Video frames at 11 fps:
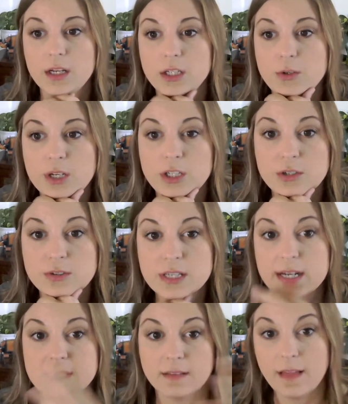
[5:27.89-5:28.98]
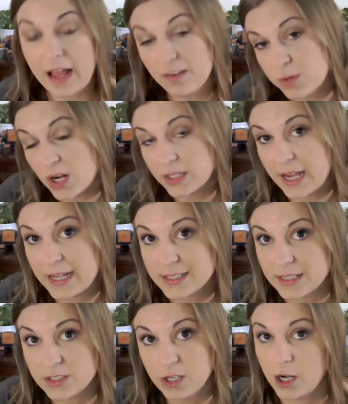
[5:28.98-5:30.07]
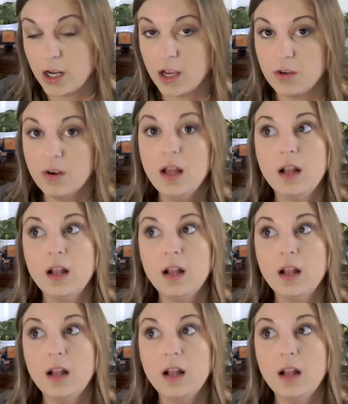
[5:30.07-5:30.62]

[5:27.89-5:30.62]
You can use it as a live broadcasting studio,